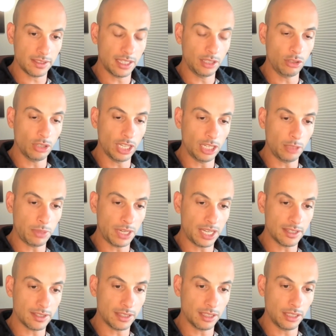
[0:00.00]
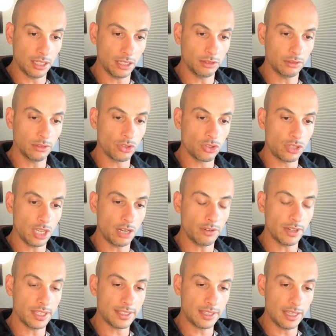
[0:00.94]
Can you help us,
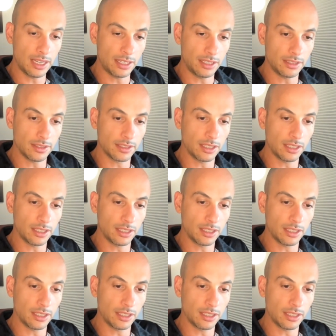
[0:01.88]
generate sales?